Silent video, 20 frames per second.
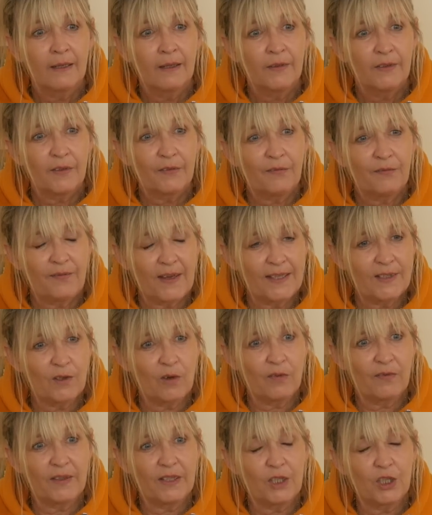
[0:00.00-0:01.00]
that fed
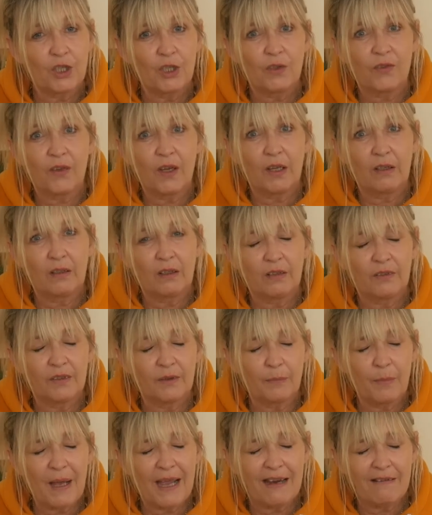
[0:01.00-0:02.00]
off each other.
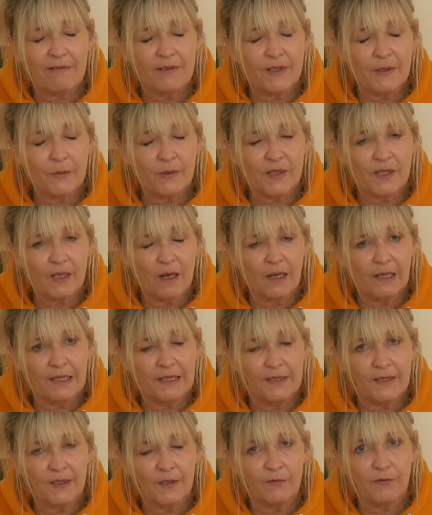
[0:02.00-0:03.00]
The parents were
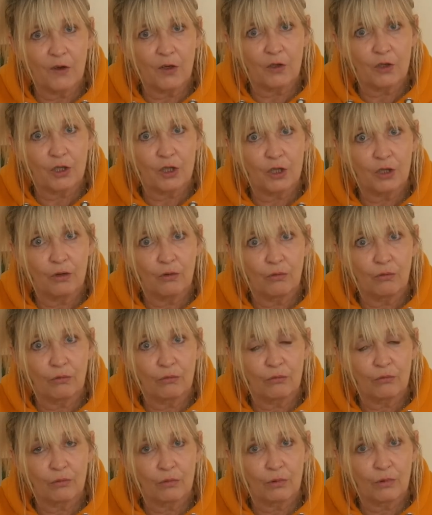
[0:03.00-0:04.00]
slightly dysfunctional
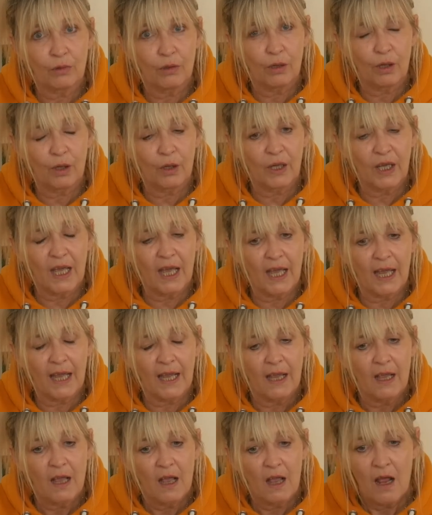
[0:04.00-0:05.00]
okay?